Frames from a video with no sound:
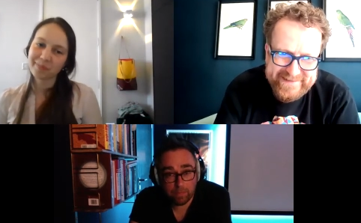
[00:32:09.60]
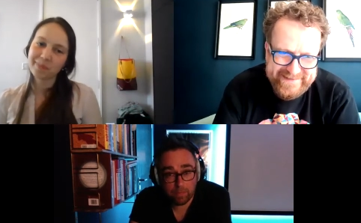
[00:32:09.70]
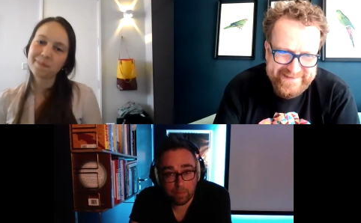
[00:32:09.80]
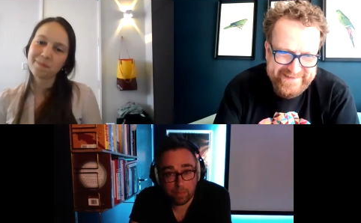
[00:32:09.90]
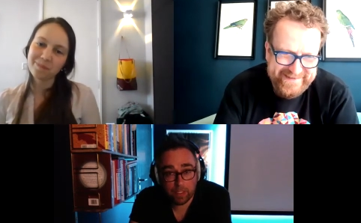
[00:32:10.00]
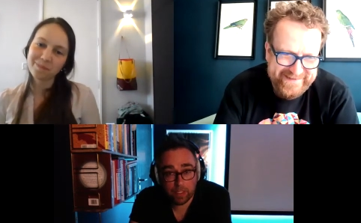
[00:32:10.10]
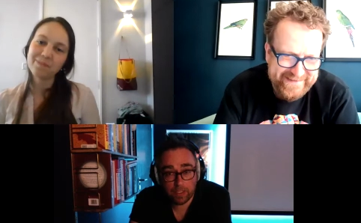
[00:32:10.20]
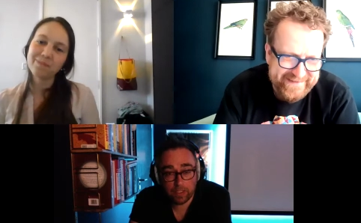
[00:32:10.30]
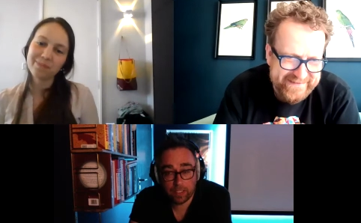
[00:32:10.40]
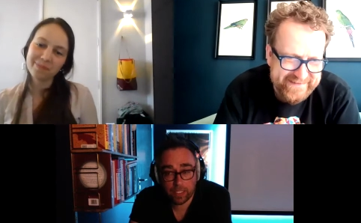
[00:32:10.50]

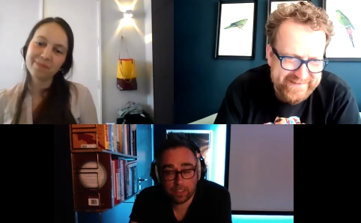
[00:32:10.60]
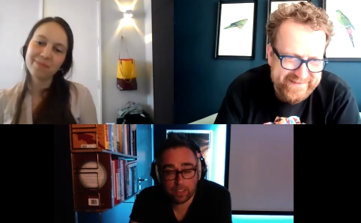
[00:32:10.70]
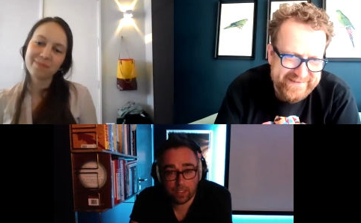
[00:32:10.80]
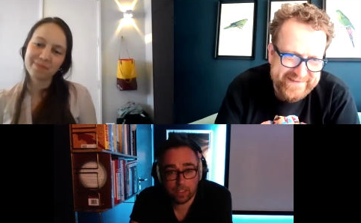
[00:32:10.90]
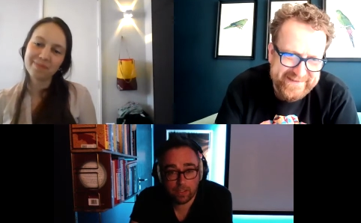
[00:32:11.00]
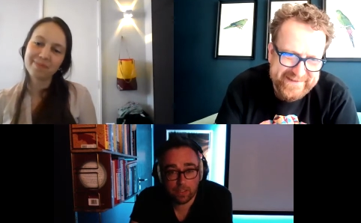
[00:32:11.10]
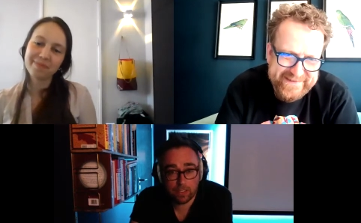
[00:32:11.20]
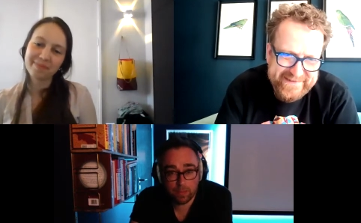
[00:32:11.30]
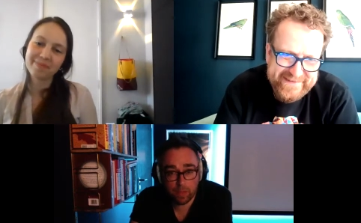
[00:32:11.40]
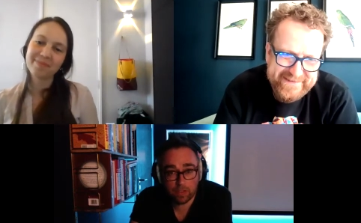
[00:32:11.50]
Speaker 1: because kids can
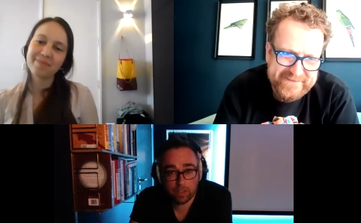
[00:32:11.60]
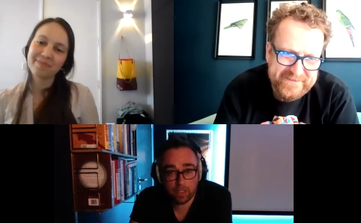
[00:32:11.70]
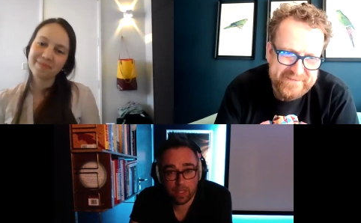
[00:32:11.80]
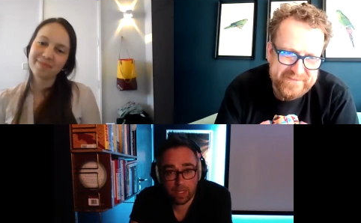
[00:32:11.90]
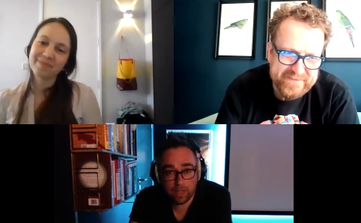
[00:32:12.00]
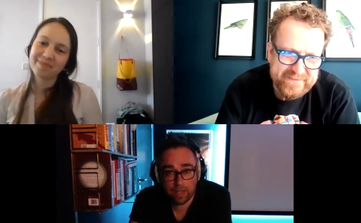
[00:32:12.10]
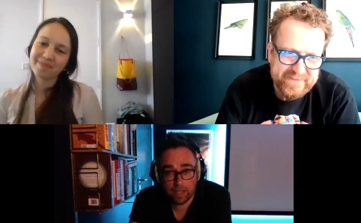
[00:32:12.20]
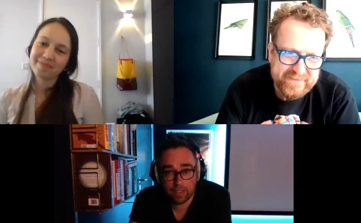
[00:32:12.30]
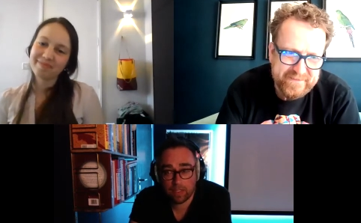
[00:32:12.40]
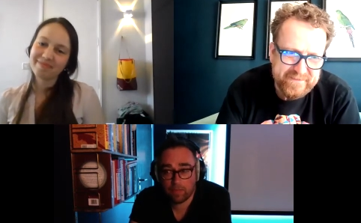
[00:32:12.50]
spot any of
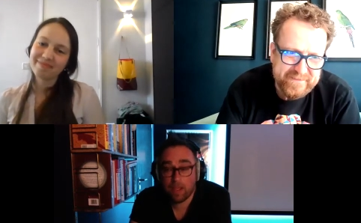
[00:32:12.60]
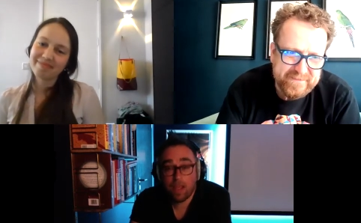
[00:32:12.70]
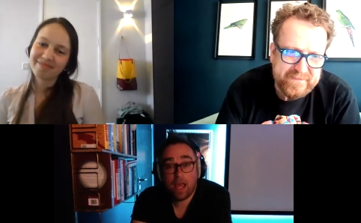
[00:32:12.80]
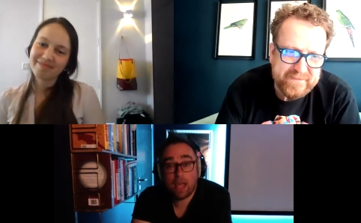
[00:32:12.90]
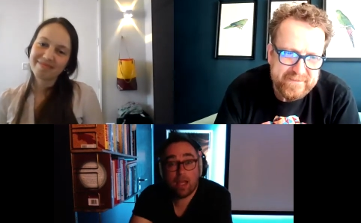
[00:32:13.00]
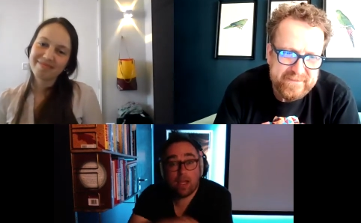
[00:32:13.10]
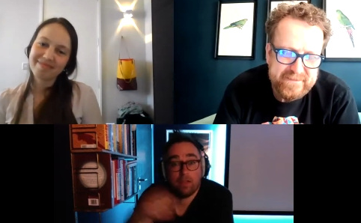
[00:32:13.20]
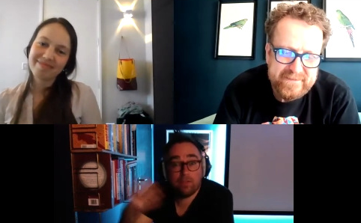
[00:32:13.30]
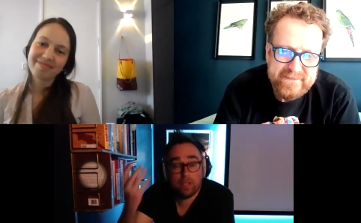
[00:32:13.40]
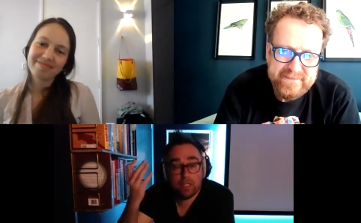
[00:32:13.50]
that stuff. And I
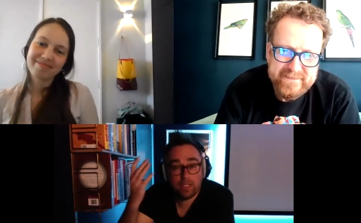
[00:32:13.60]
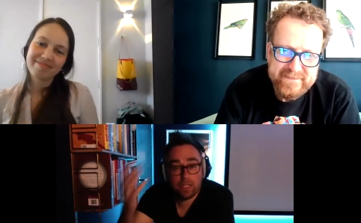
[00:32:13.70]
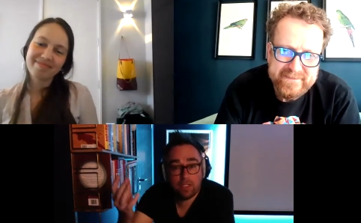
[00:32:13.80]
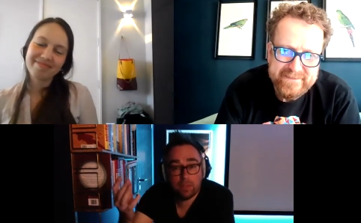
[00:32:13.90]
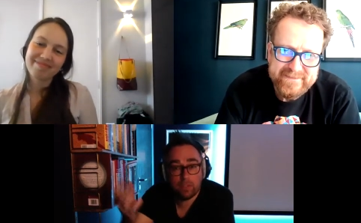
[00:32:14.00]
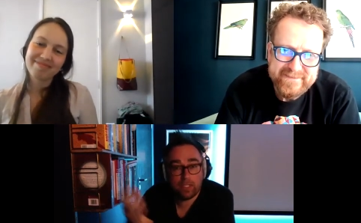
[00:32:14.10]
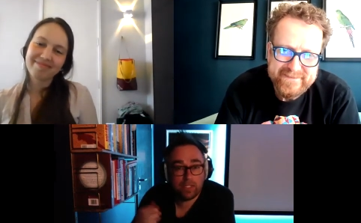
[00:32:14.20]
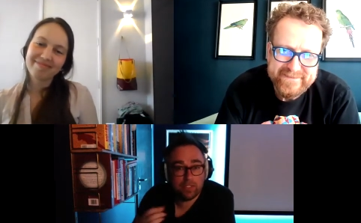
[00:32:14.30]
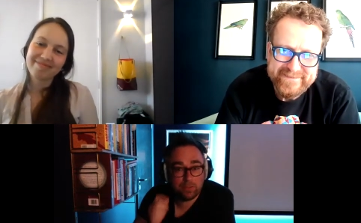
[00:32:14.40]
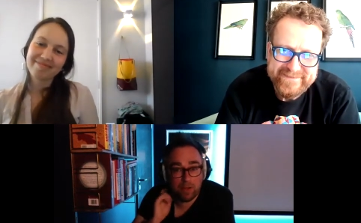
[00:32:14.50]
love sensible
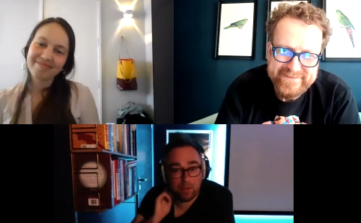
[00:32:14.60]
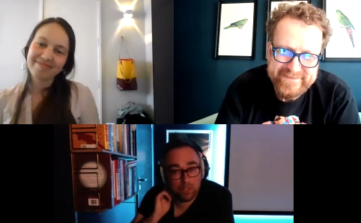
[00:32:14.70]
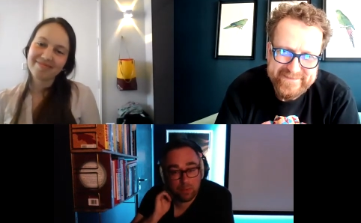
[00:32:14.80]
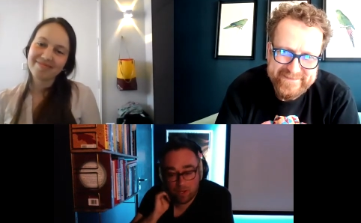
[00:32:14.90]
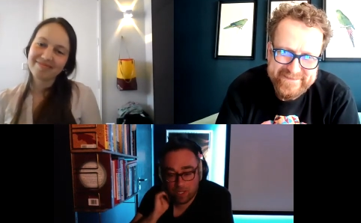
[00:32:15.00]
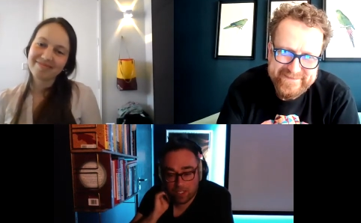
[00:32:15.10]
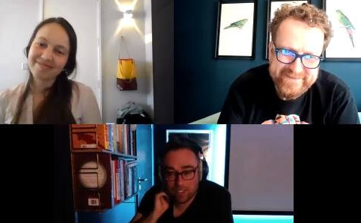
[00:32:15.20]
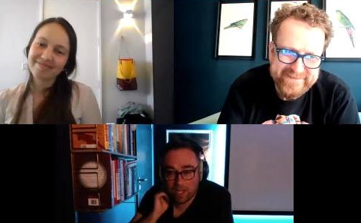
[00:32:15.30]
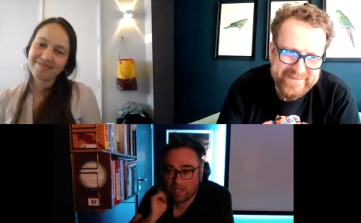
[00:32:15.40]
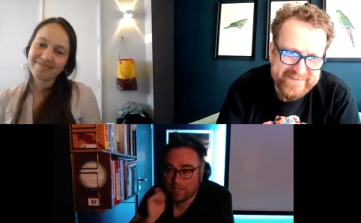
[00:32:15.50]
kids as well, which is why I like
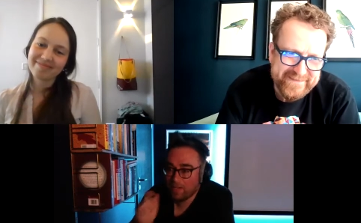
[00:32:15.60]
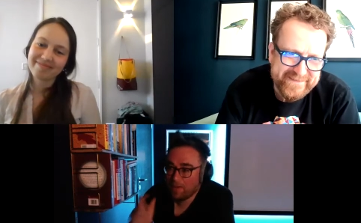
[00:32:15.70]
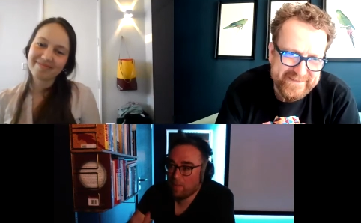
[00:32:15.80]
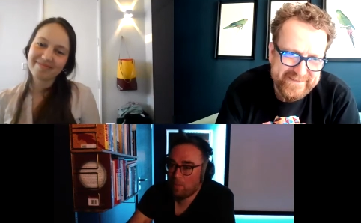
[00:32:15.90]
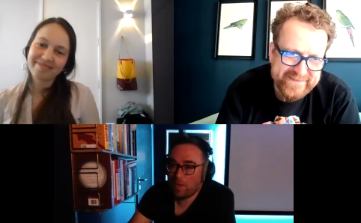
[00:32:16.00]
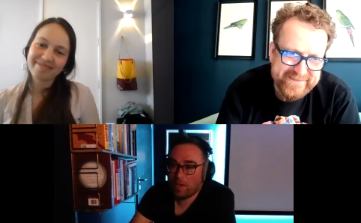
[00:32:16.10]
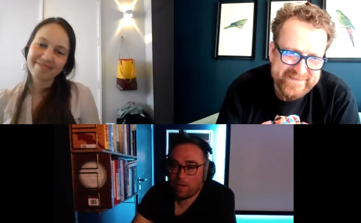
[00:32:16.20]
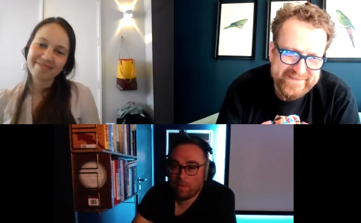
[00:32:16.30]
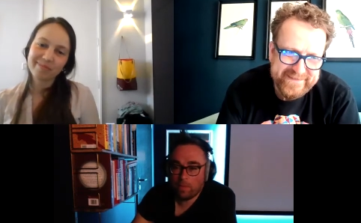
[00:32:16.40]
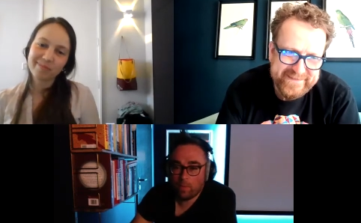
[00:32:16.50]
Stella. But I
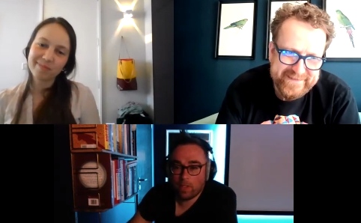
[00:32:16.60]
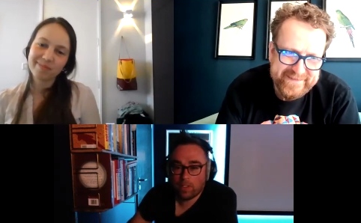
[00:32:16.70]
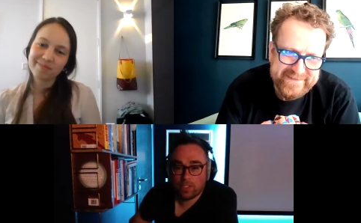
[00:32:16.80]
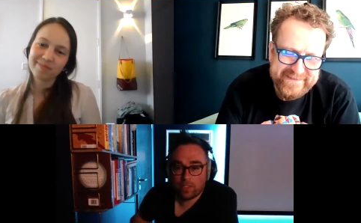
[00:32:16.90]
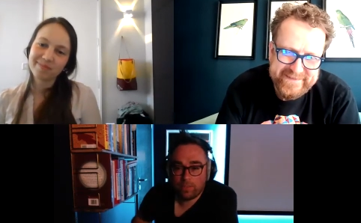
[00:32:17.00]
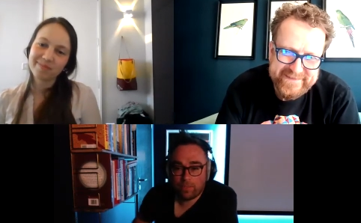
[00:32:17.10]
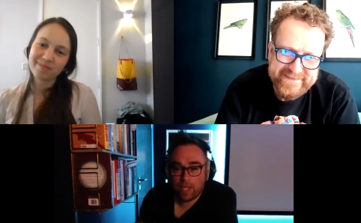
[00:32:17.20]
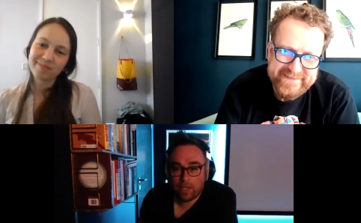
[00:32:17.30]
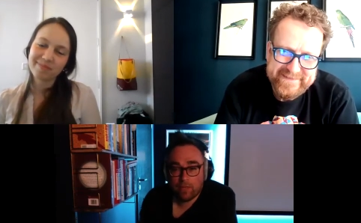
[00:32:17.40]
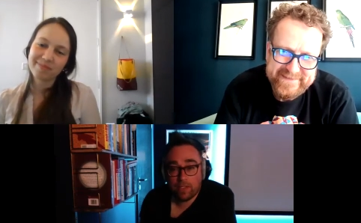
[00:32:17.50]
remember once at
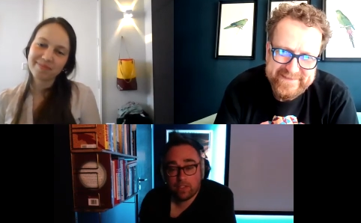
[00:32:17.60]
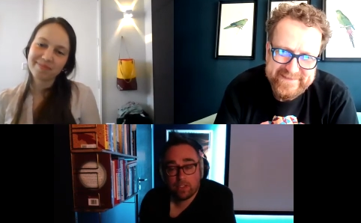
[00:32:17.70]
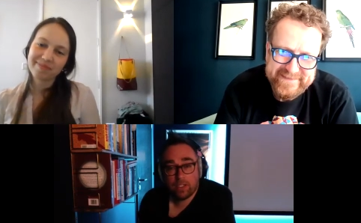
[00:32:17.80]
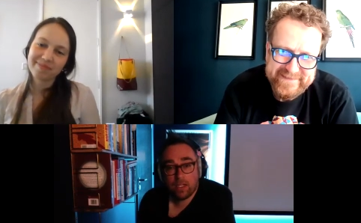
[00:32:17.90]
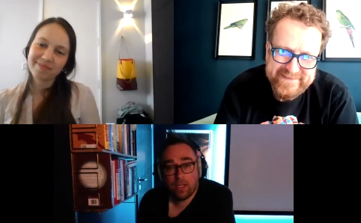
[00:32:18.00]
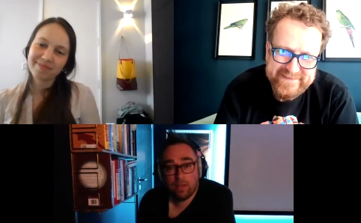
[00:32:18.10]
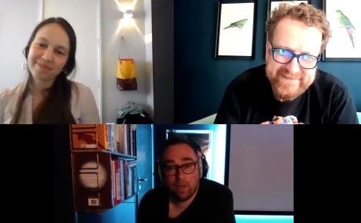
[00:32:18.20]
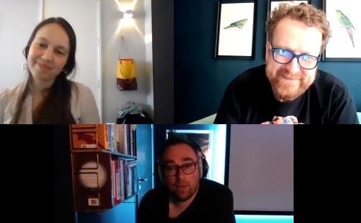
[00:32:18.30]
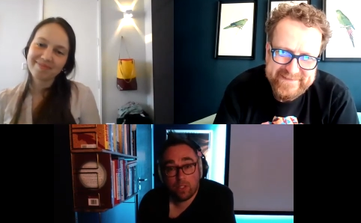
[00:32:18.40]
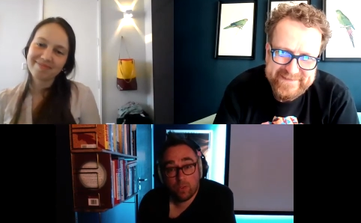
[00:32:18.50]
an event, um, I
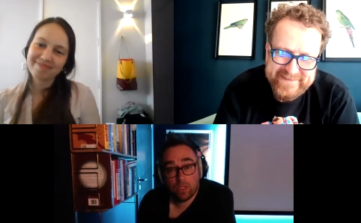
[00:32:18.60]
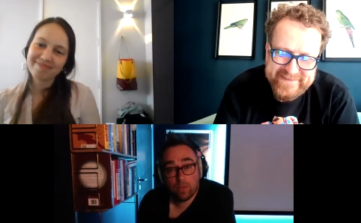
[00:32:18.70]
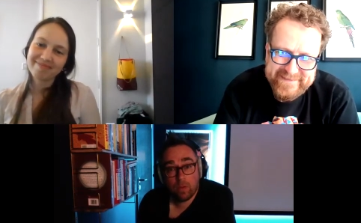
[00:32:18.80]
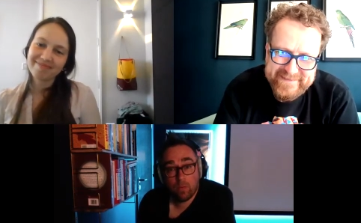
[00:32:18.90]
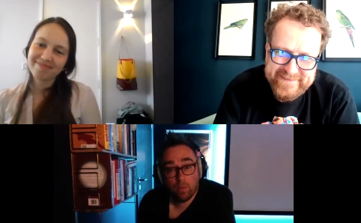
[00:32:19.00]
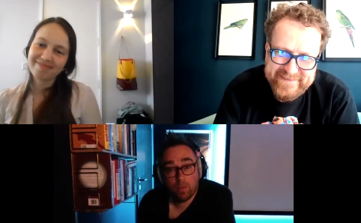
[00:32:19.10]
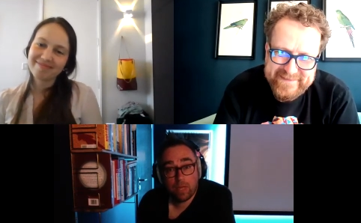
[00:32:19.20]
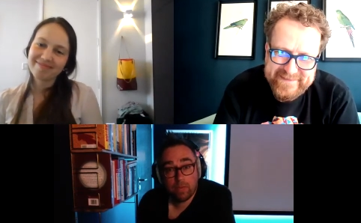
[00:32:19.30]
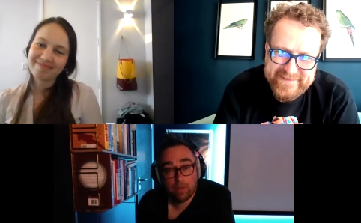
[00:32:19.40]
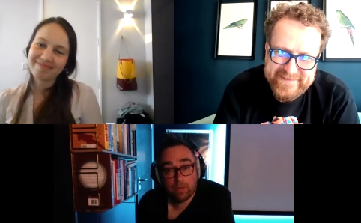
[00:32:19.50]
was talking about what would
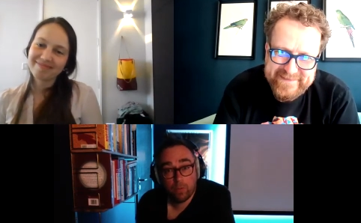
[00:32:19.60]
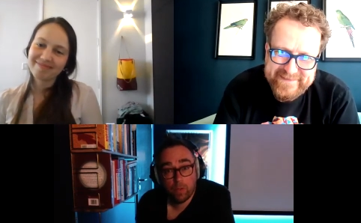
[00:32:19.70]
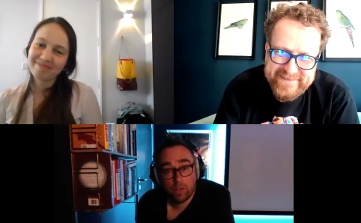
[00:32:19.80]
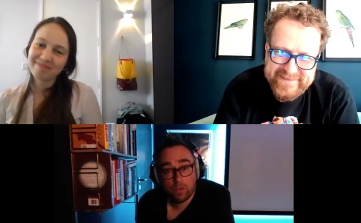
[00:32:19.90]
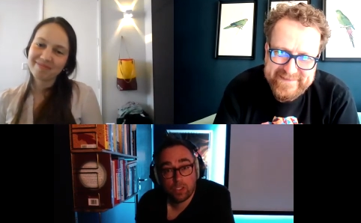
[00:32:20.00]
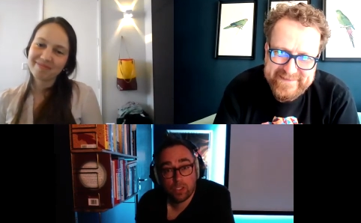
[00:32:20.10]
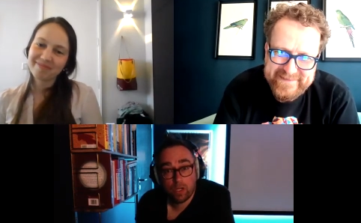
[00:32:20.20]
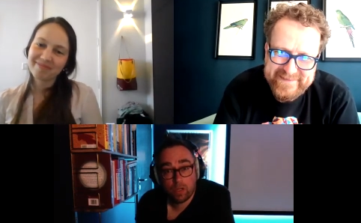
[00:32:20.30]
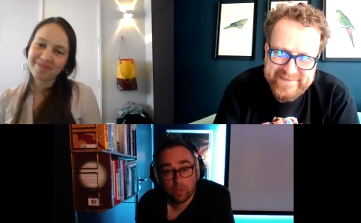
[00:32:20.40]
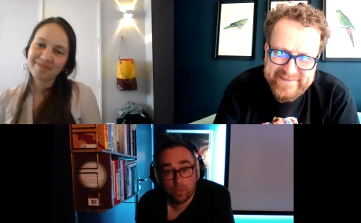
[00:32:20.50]
happen if the world
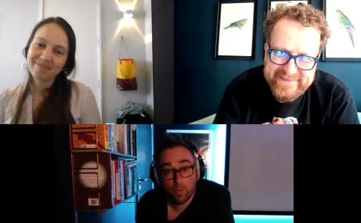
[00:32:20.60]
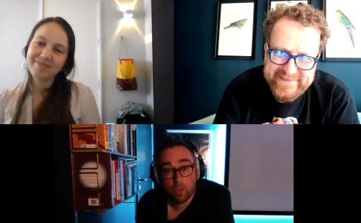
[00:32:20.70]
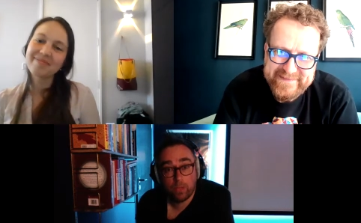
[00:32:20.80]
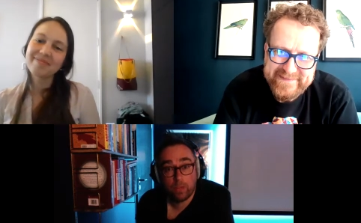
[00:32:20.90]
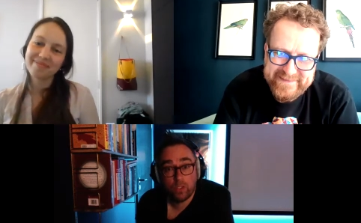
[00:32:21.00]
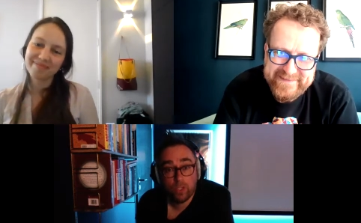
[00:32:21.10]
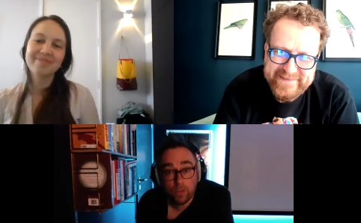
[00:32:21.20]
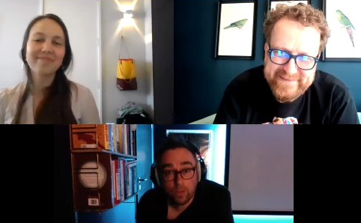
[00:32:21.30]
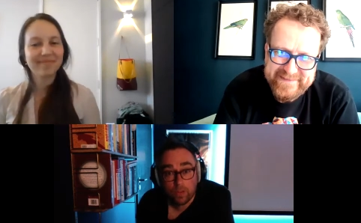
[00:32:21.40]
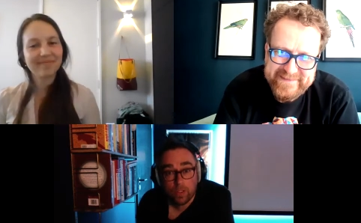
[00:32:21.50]
stopped and what you would do.